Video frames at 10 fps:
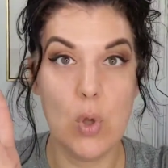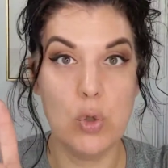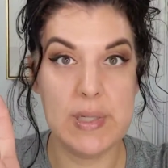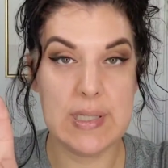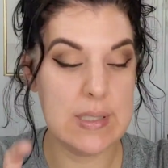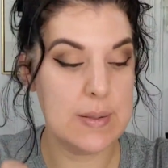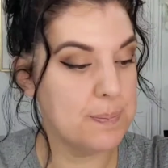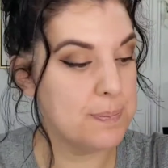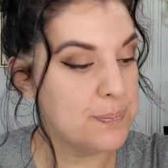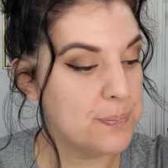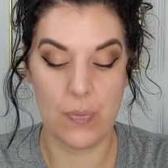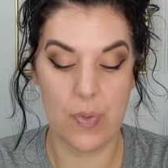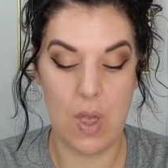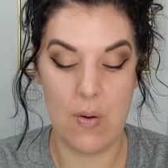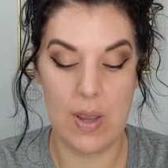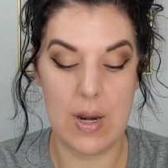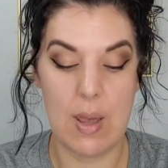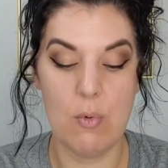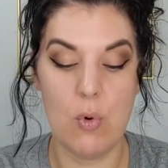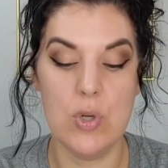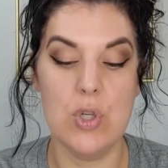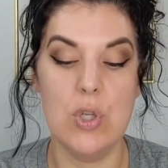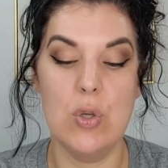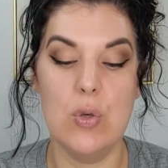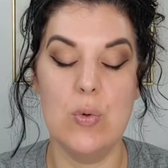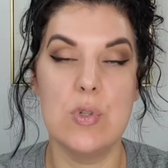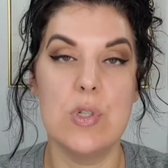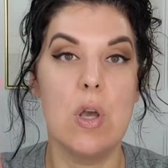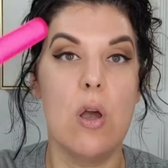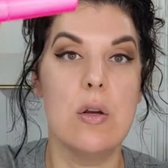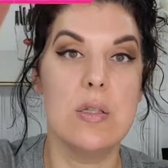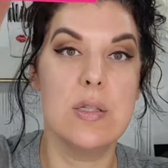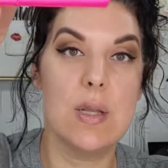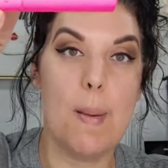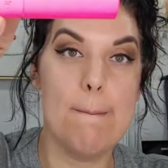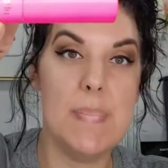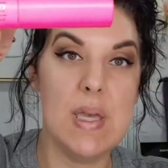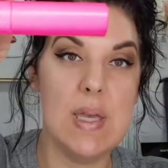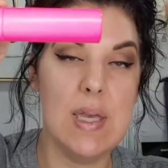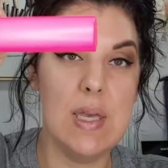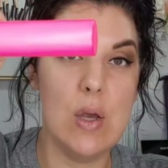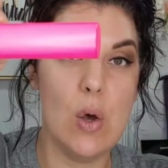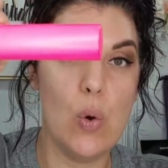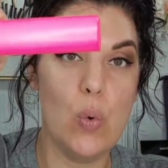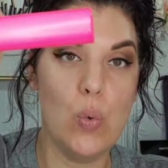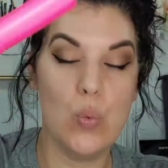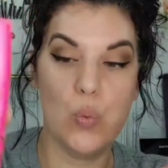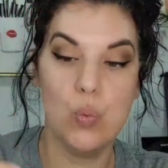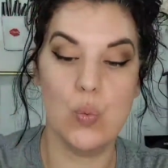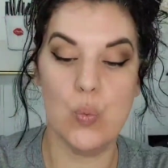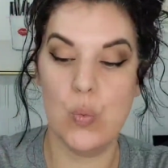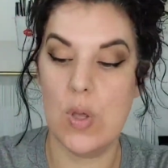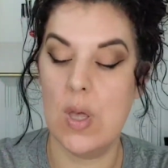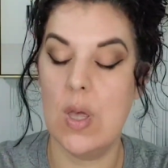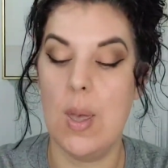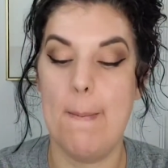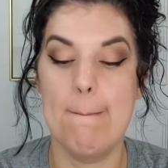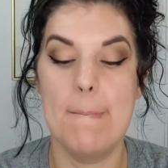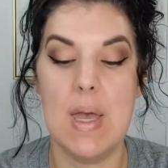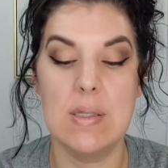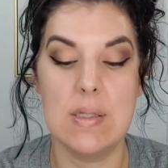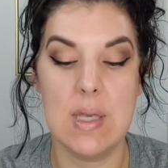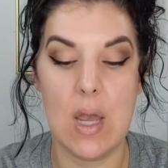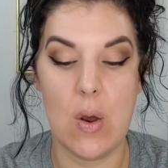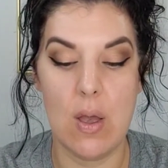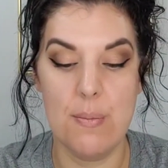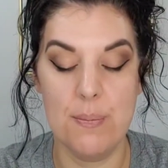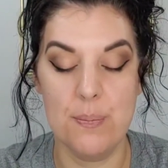Hold please. All right, and I'm going to use Tarte's Big Ego mascara.